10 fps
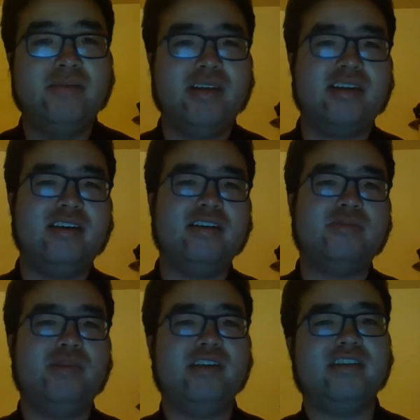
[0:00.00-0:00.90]
because
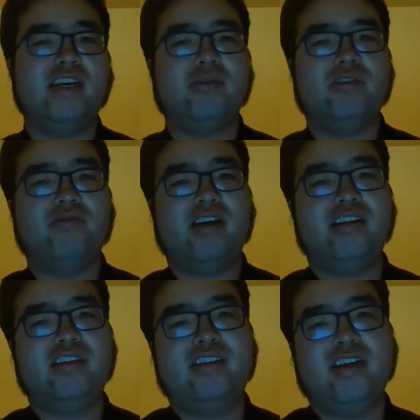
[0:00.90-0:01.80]
British Admiral
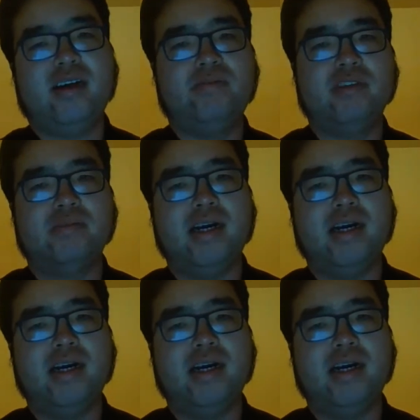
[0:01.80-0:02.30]
Rodney's job was